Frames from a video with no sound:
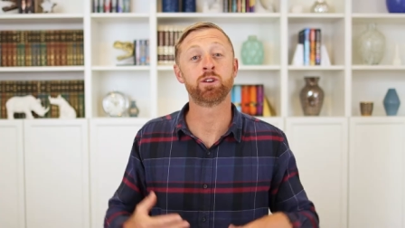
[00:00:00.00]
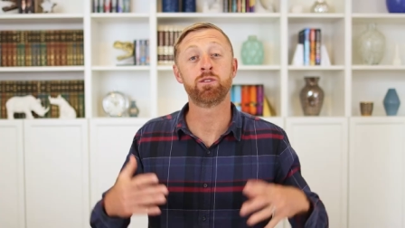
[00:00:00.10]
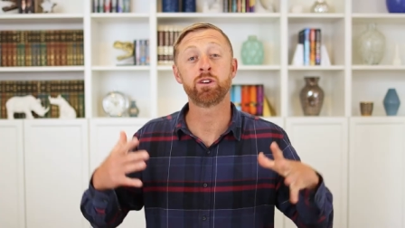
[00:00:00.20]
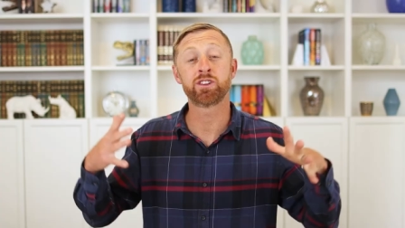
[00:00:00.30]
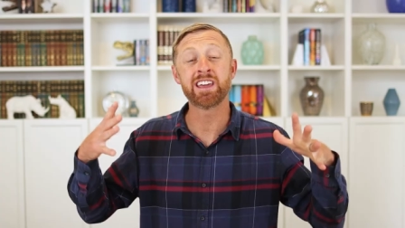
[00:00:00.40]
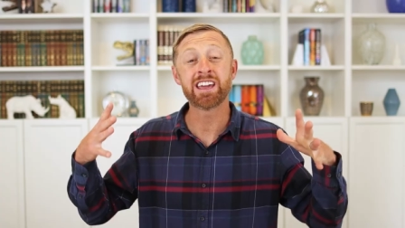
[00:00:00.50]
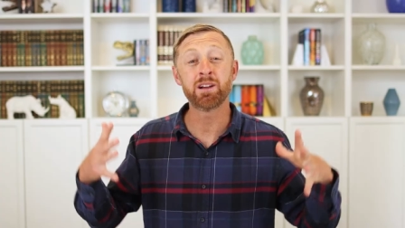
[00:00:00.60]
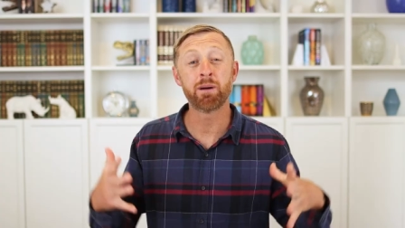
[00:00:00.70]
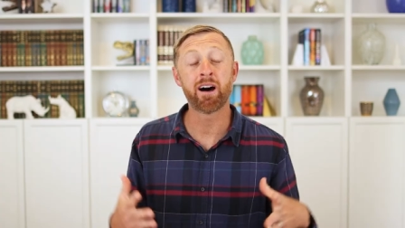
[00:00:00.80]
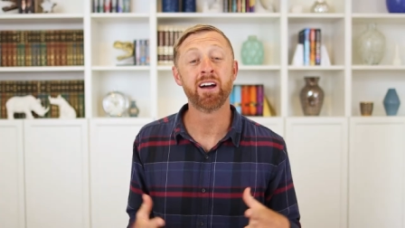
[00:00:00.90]
So if you're thinking
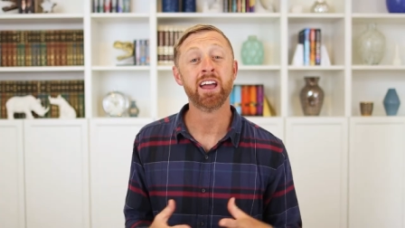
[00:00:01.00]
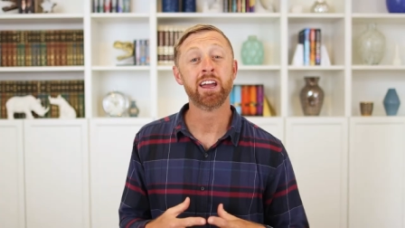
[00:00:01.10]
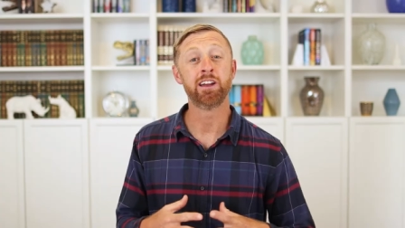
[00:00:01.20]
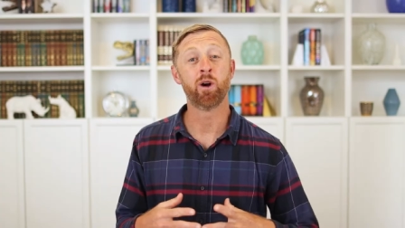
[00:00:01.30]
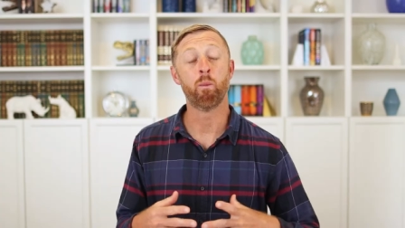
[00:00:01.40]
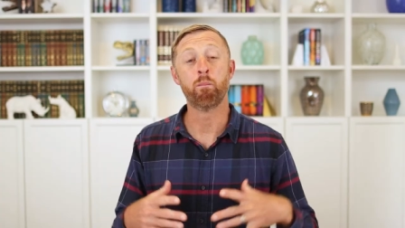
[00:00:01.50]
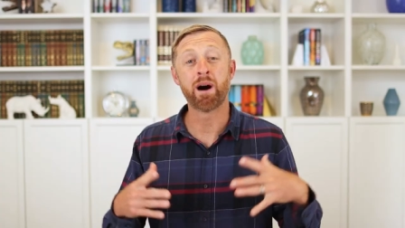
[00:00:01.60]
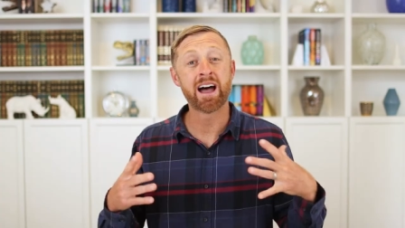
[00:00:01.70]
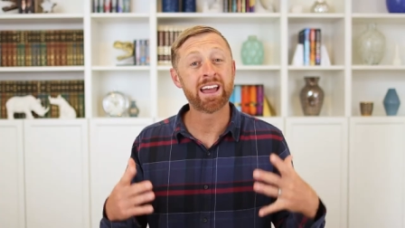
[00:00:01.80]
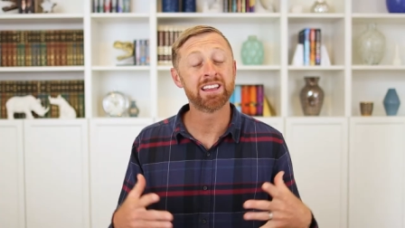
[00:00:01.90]
about, you know,
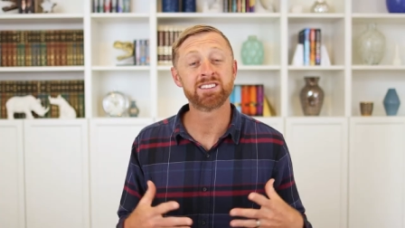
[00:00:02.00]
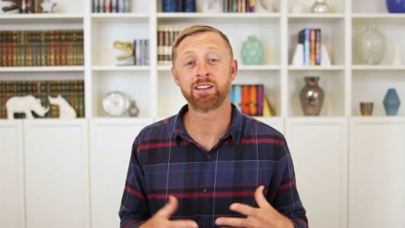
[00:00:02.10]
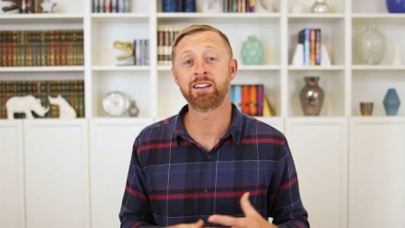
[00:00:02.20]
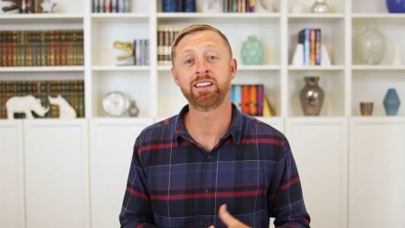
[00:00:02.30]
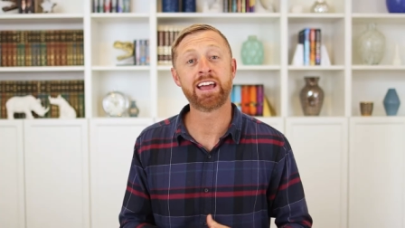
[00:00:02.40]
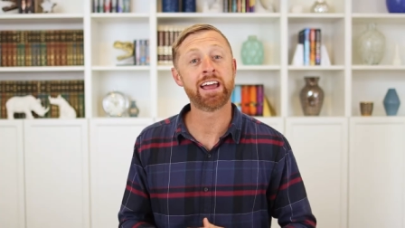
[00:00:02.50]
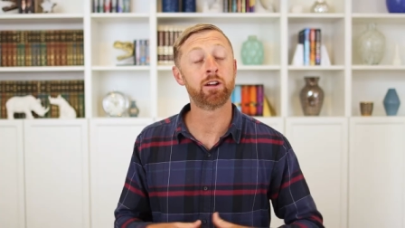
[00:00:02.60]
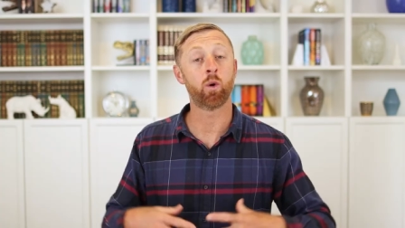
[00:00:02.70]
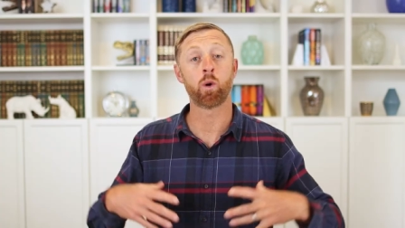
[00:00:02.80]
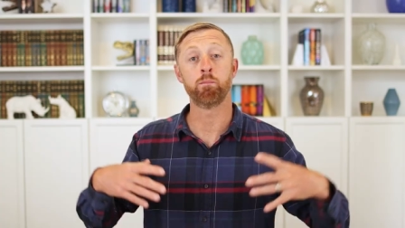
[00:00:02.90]
buying and selling
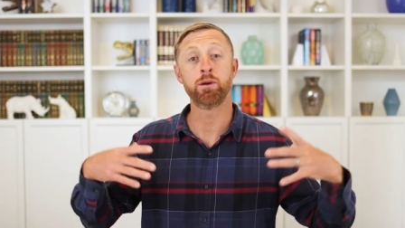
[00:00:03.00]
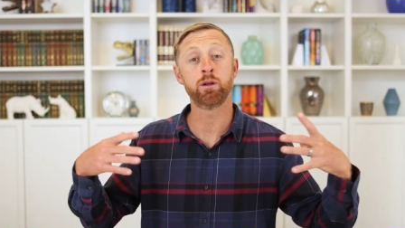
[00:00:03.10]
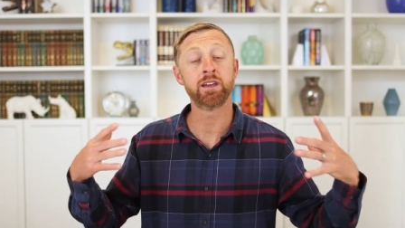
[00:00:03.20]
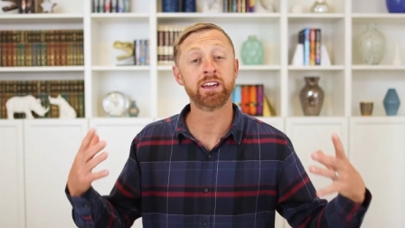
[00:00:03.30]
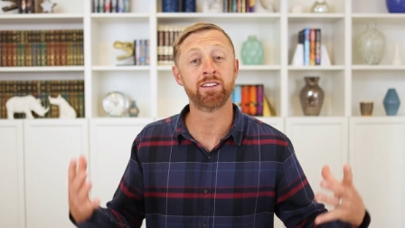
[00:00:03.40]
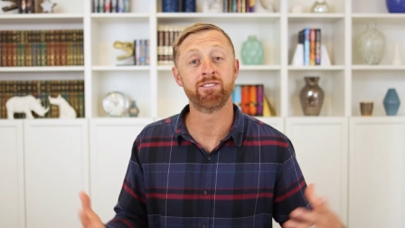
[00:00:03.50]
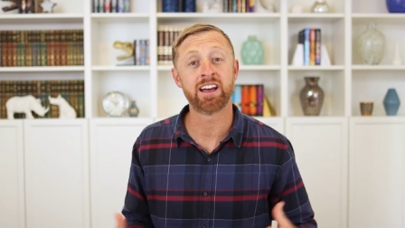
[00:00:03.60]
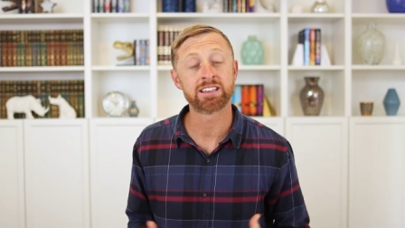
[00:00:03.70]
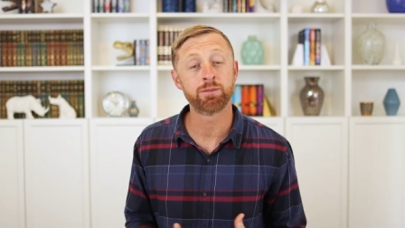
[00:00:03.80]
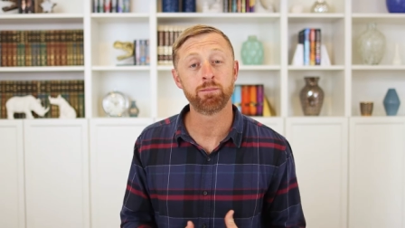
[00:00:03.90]
land or building an
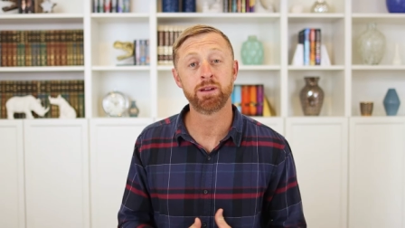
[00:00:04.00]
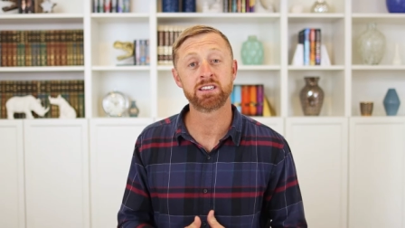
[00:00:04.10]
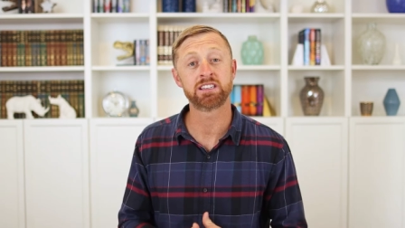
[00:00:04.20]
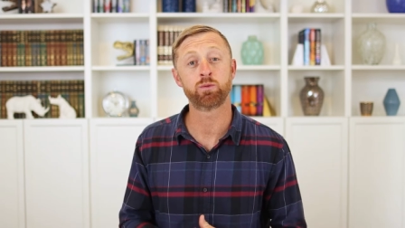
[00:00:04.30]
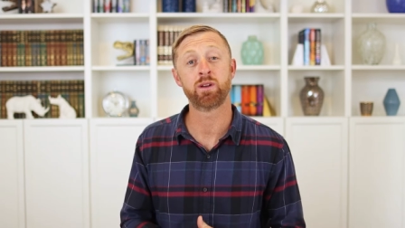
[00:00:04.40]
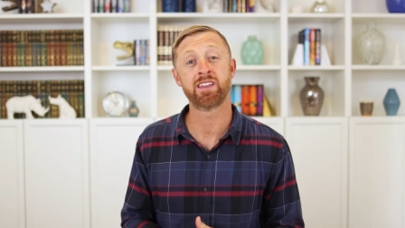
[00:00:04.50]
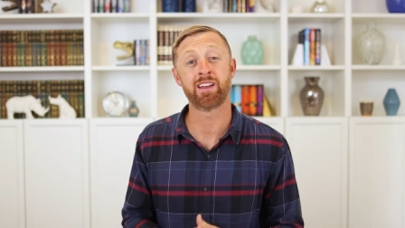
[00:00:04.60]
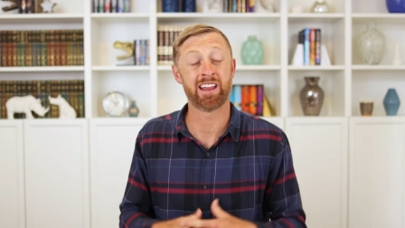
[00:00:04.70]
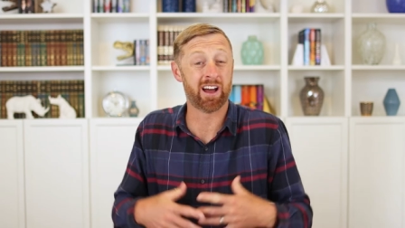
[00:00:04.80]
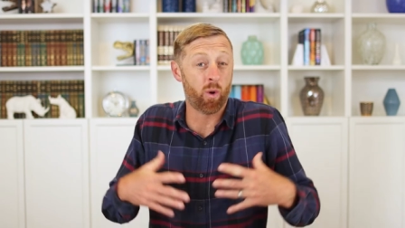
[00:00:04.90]
investment business with
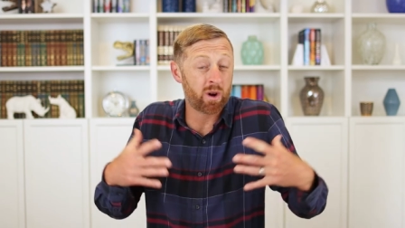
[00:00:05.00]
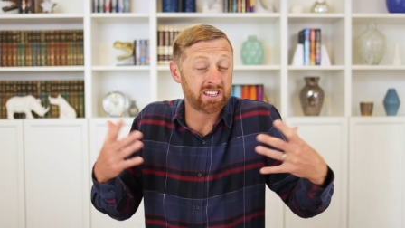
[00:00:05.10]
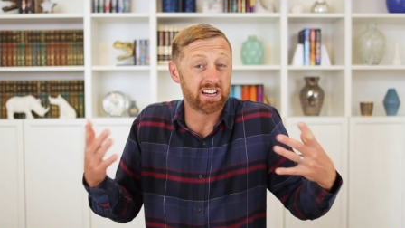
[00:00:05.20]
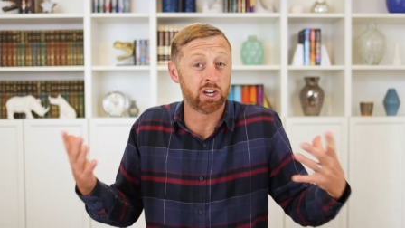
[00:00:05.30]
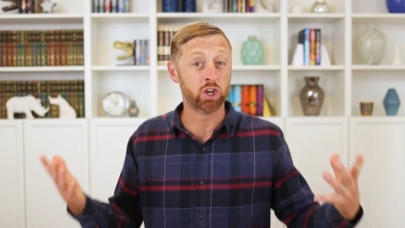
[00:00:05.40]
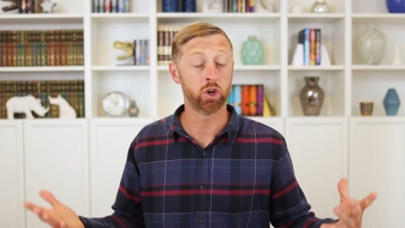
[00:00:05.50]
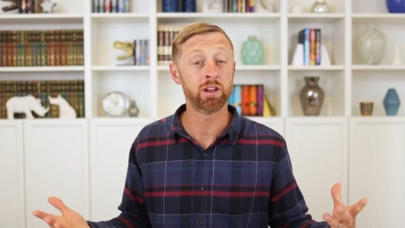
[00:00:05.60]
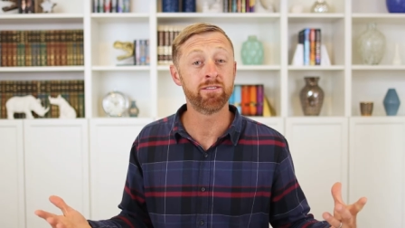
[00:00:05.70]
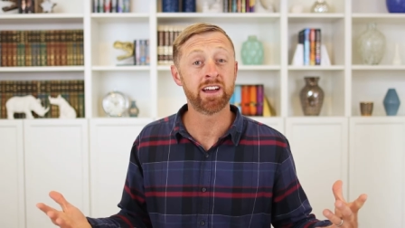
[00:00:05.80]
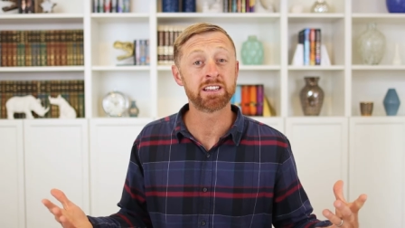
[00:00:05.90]
it, or is it a good
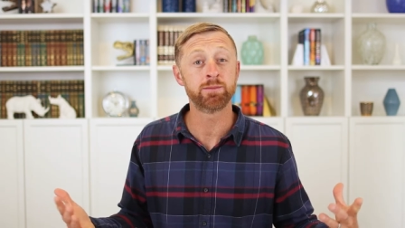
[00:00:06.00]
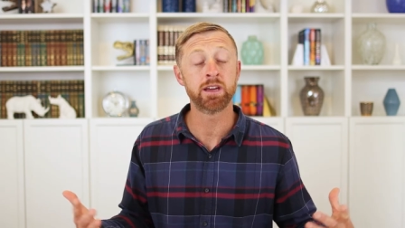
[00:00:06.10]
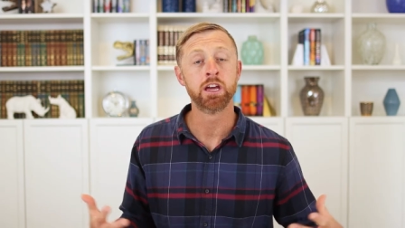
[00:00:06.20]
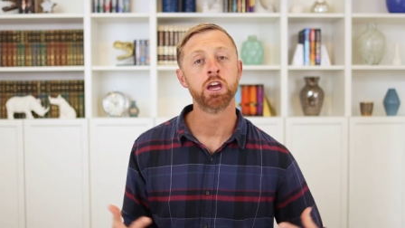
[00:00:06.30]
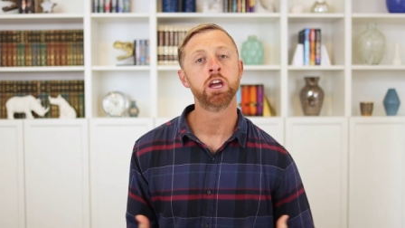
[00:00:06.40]
investment?